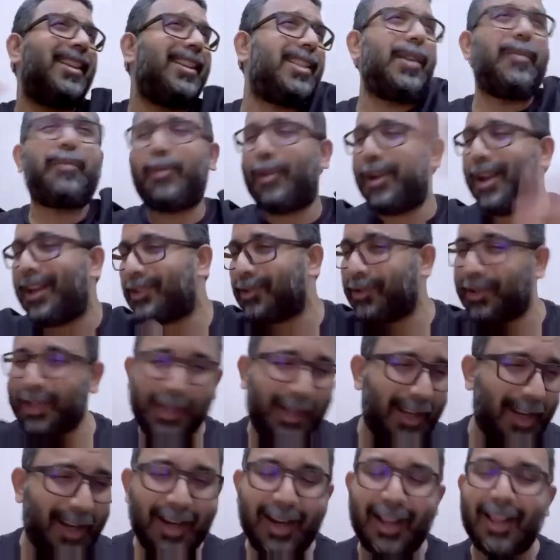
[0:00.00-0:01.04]
This is the products. Okay,
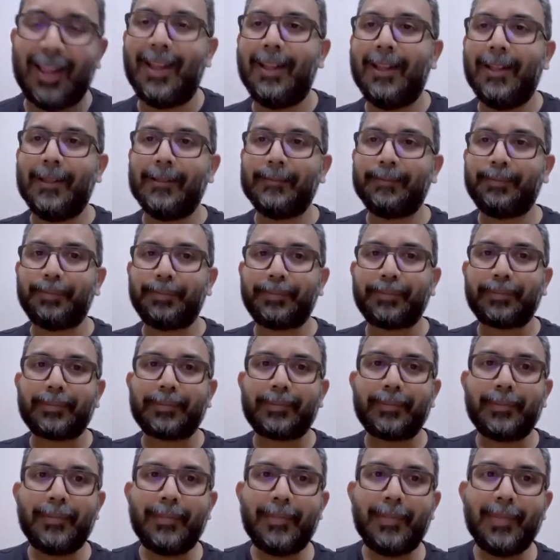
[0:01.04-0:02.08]
blah, blah.
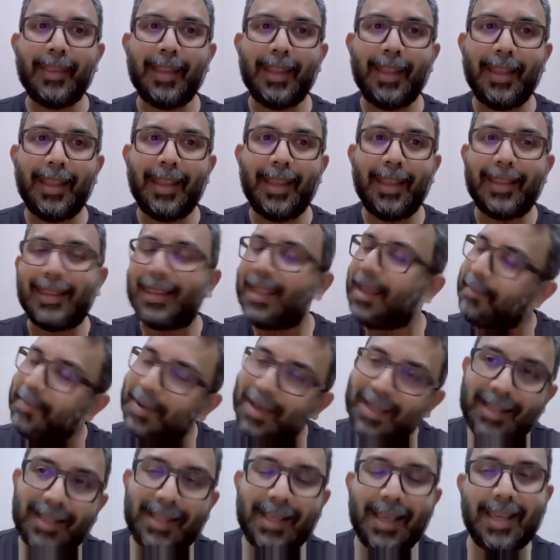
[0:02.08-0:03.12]
they
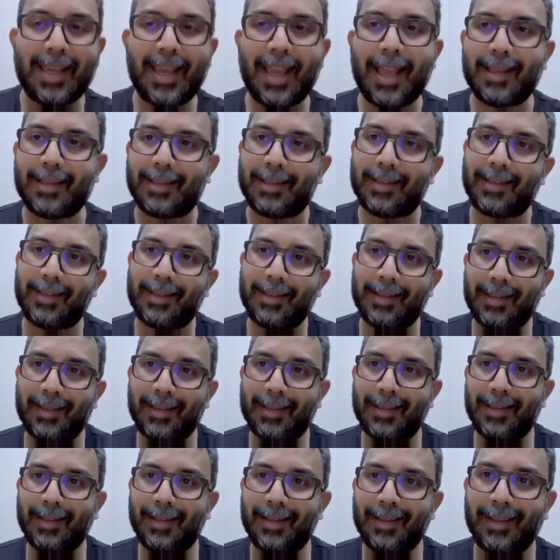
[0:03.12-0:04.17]
might say yes.
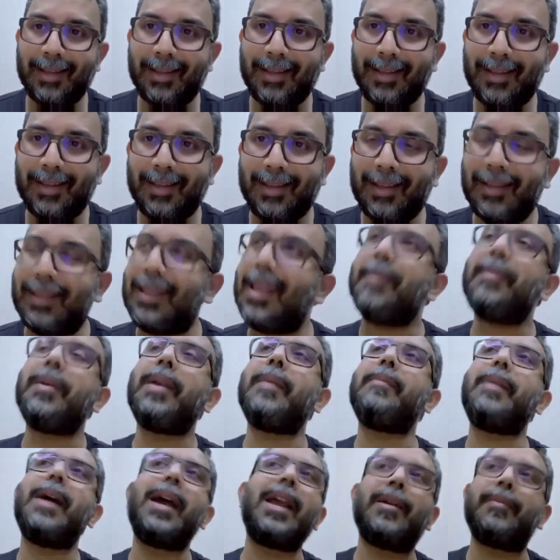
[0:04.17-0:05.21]
They may
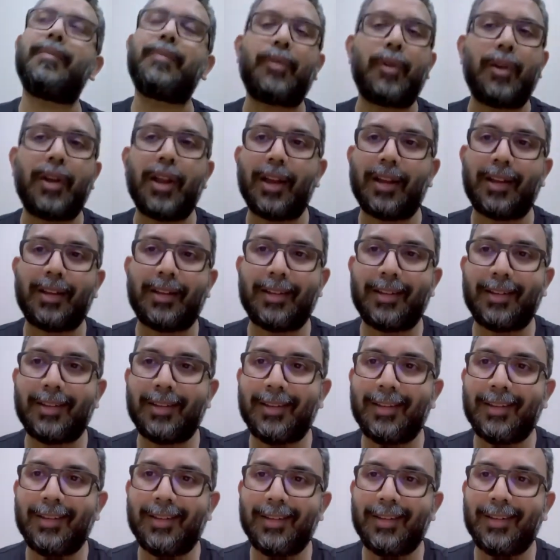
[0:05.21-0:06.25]
buy a product,
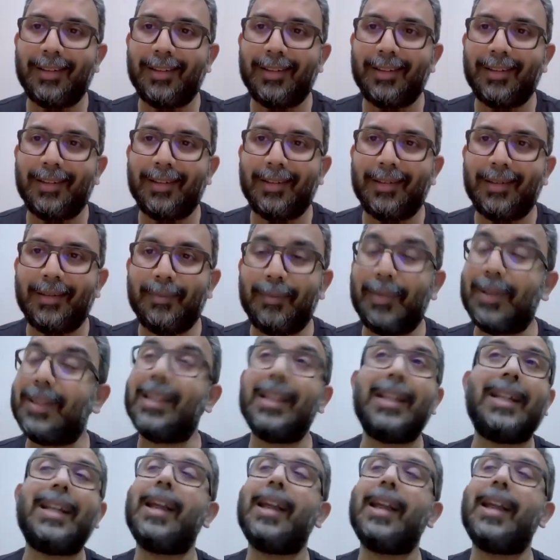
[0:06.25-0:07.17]
but they